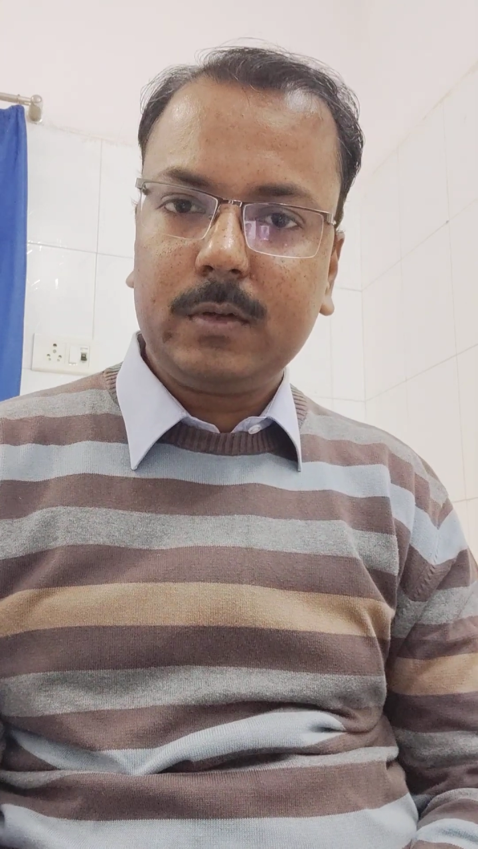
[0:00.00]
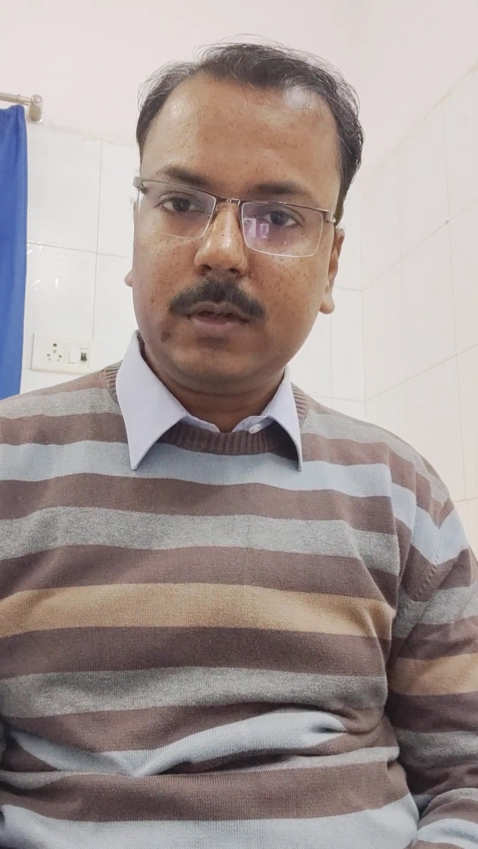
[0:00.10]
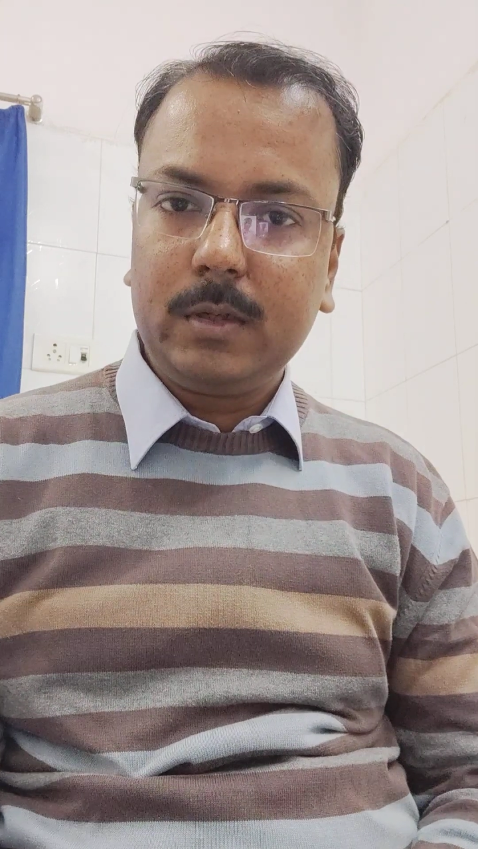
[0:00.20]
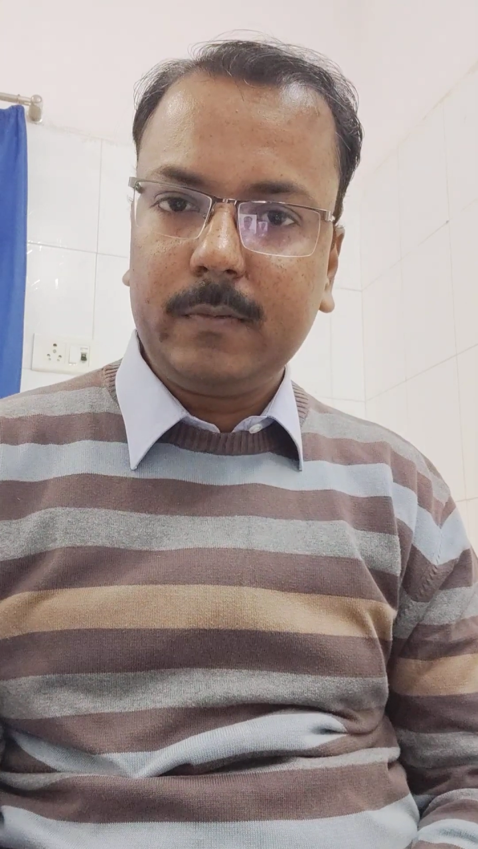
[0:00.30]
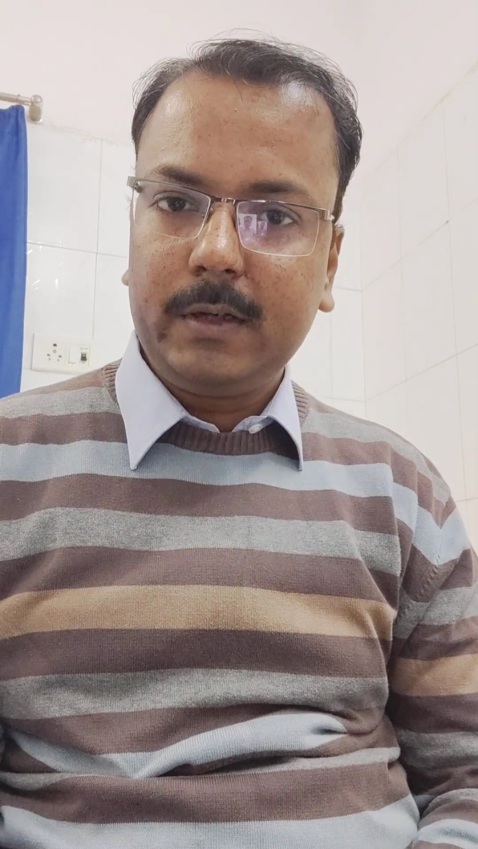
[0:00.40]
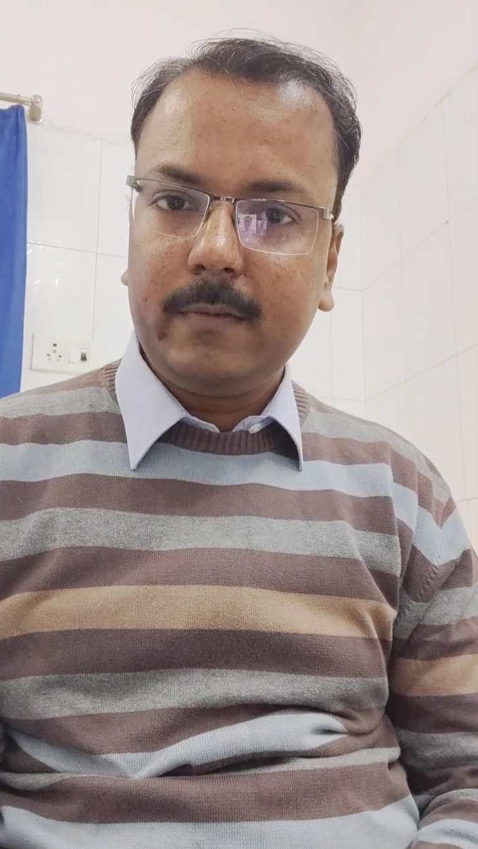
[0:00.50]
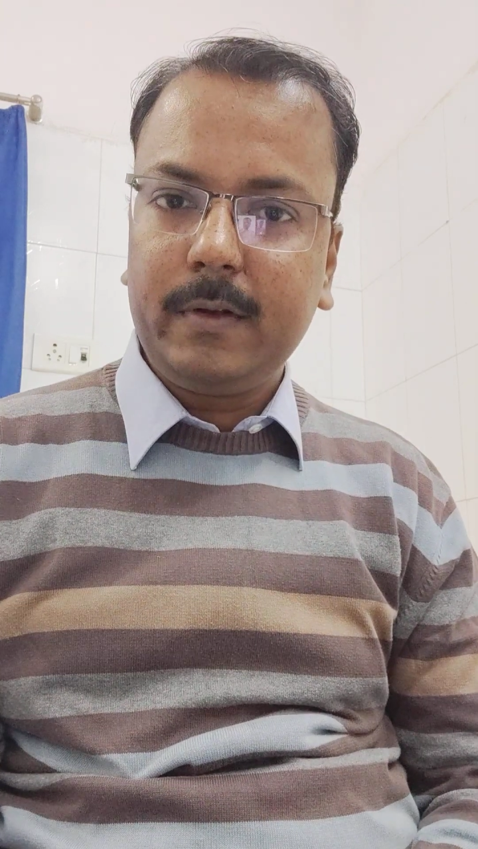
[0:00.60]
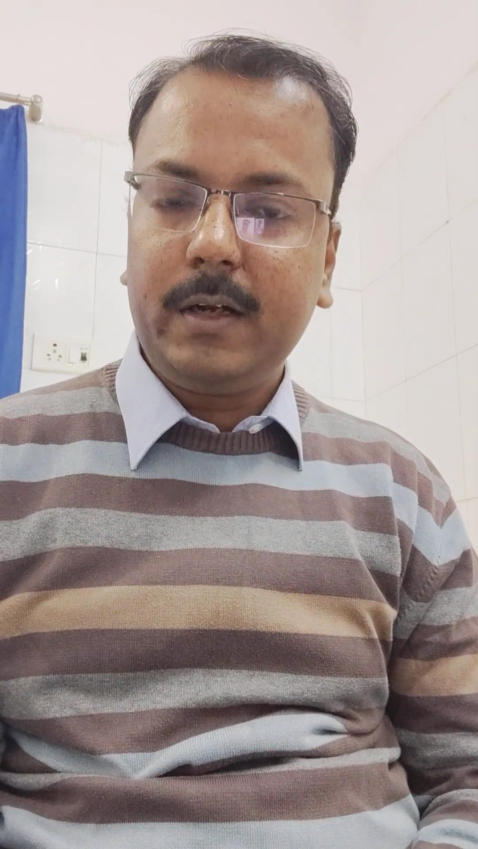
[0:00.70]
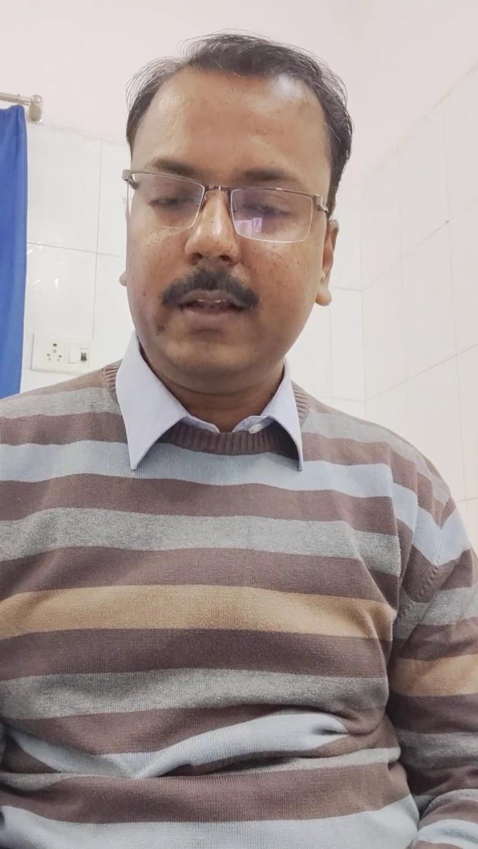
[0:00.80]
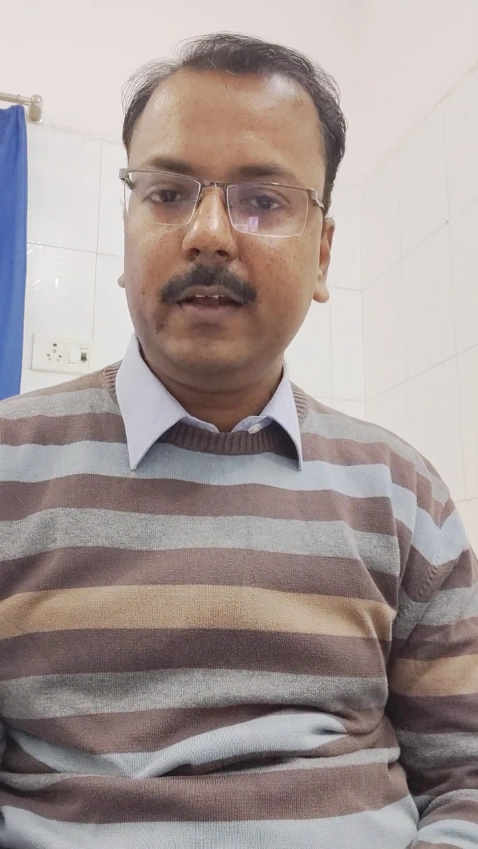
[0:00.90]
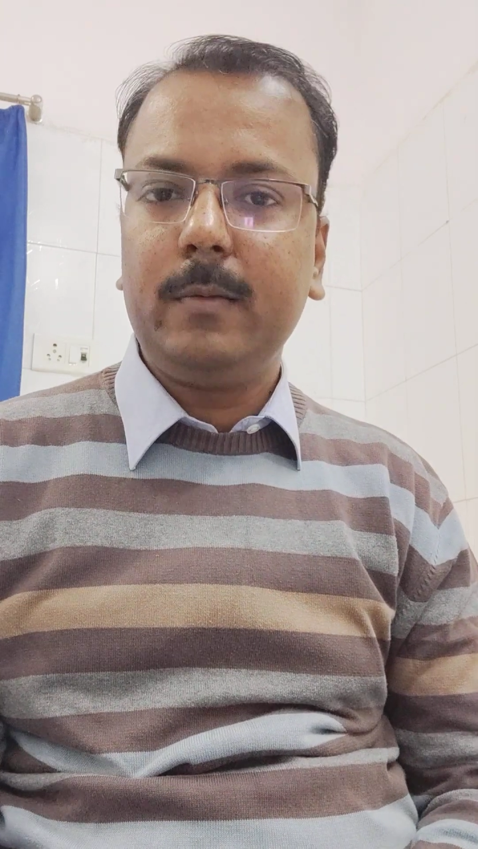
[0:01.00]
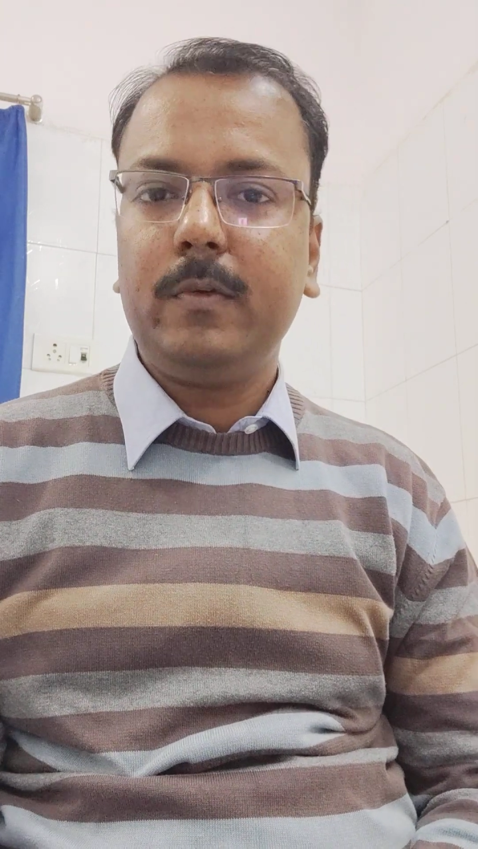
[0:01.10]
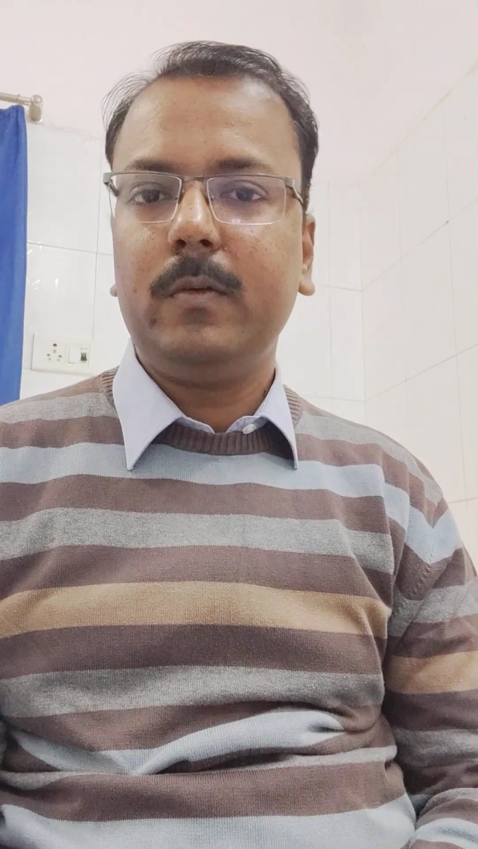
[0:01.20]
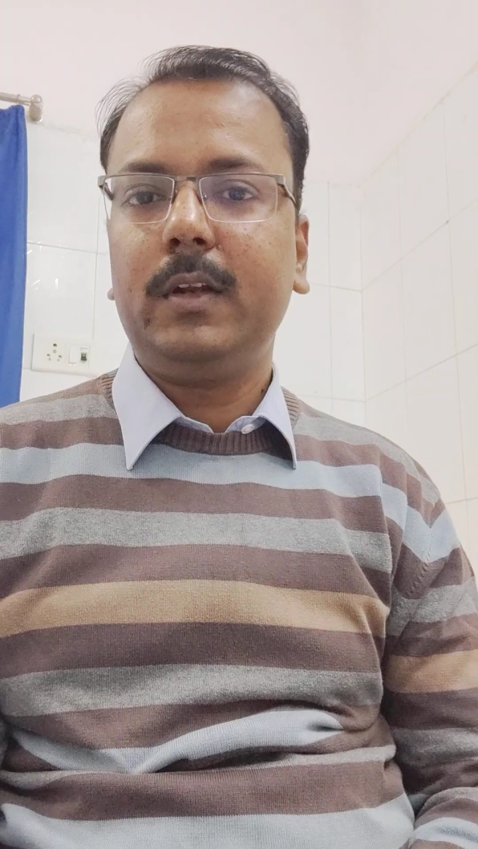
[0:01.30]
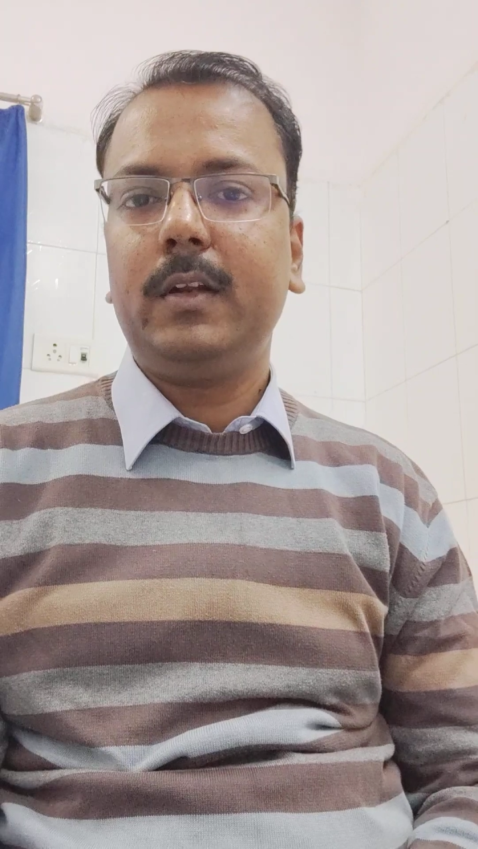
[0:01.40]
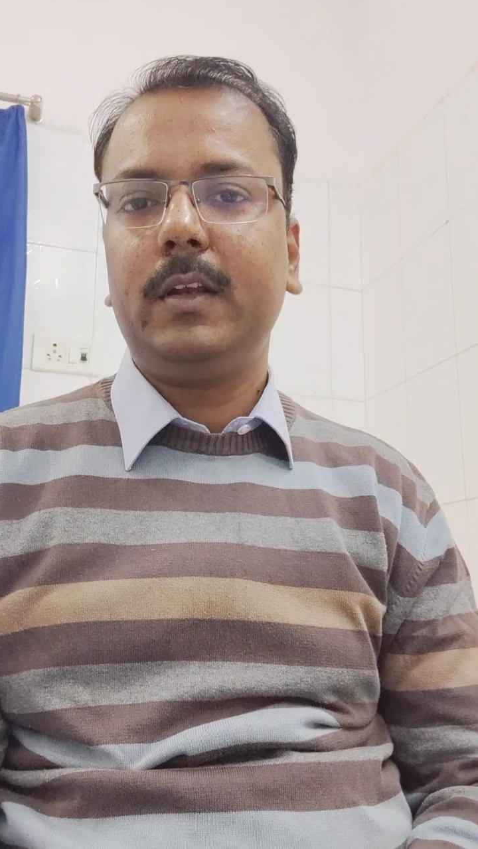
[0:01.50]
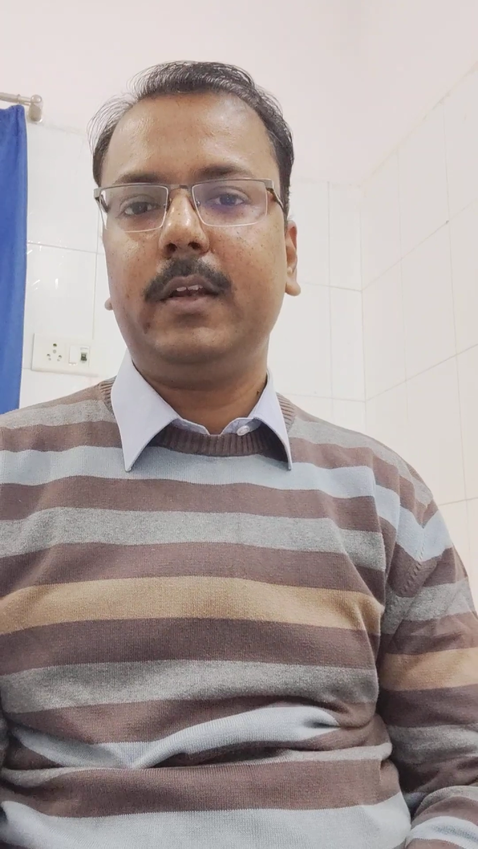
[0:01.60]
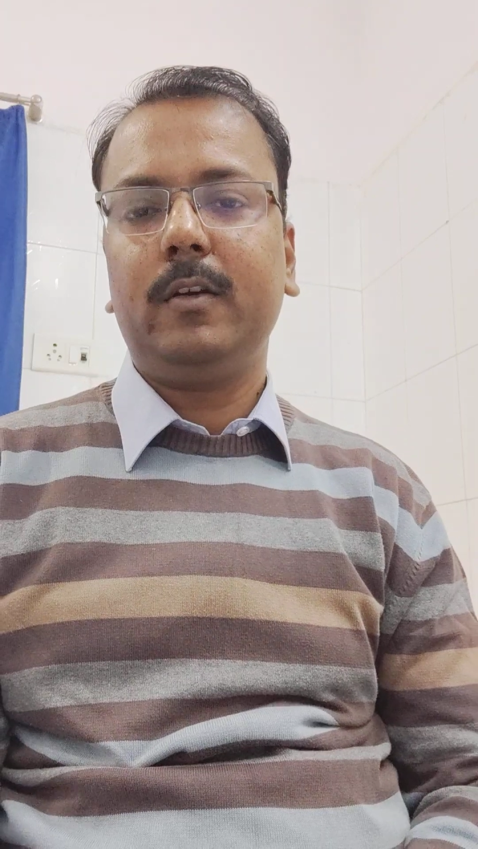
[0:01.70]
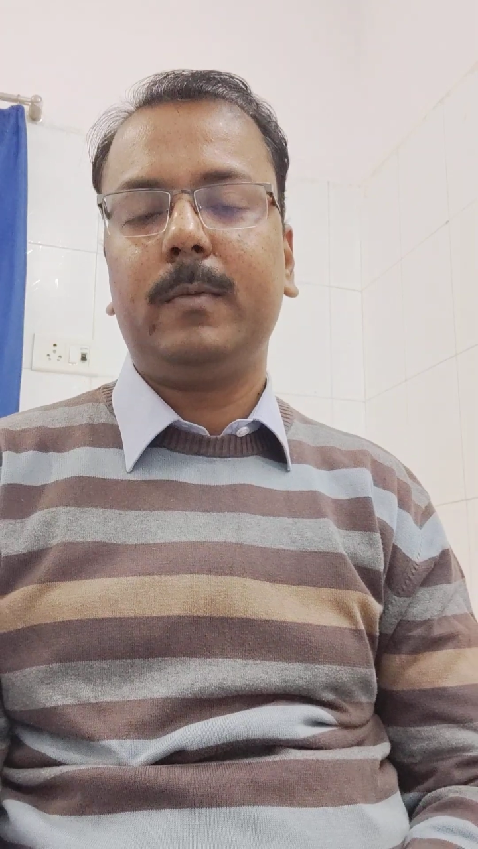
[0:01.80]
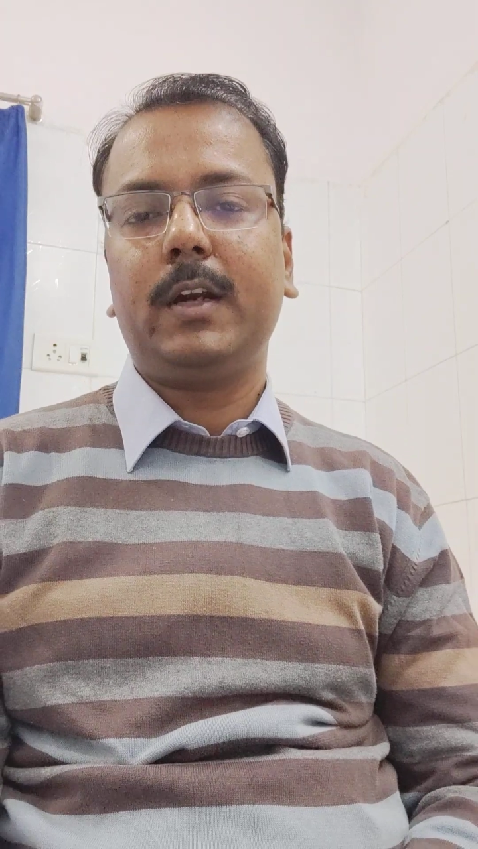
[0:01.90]
will definitely help you in
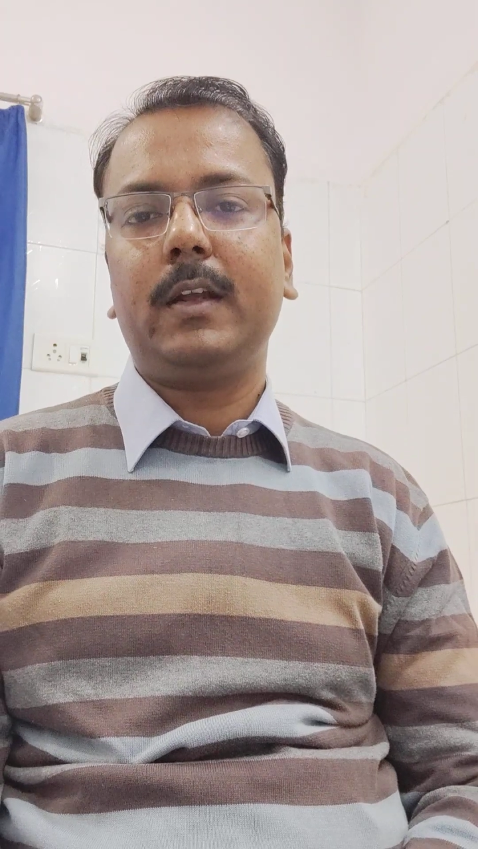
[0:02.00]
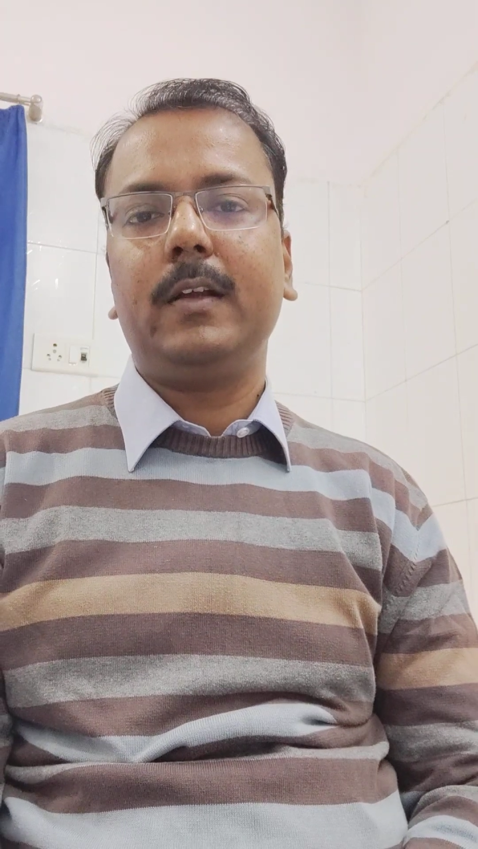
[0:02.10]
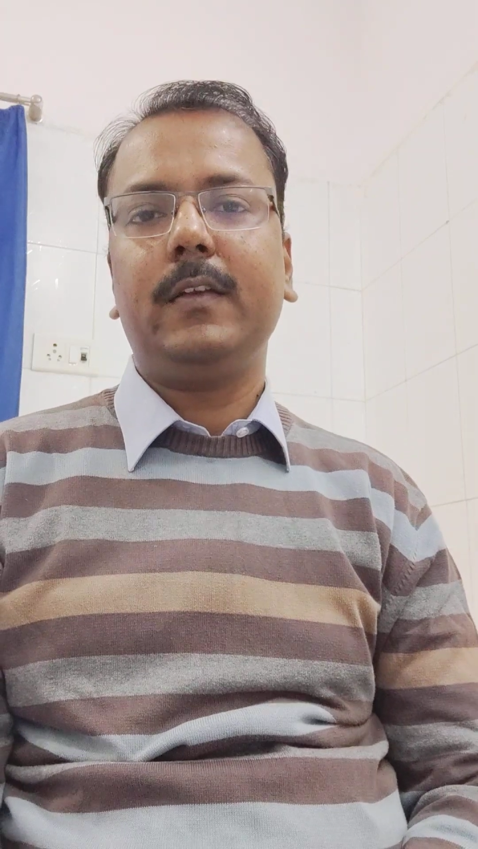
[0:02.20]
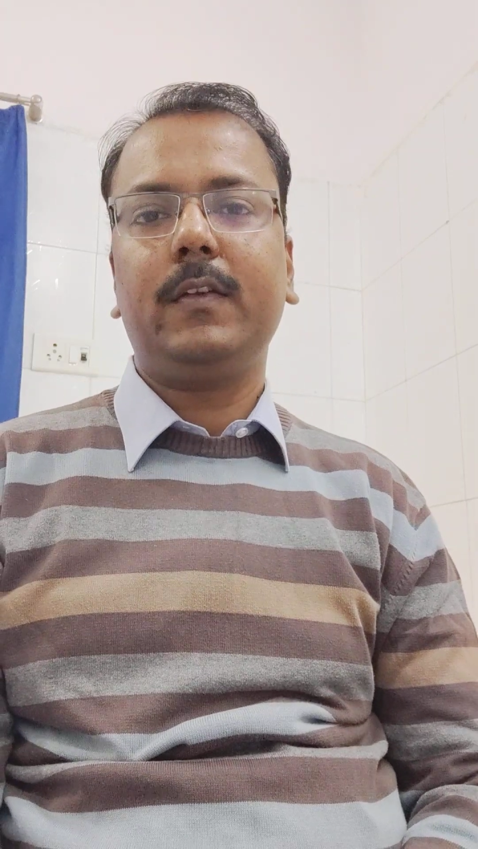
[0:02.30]
clearing your practicals,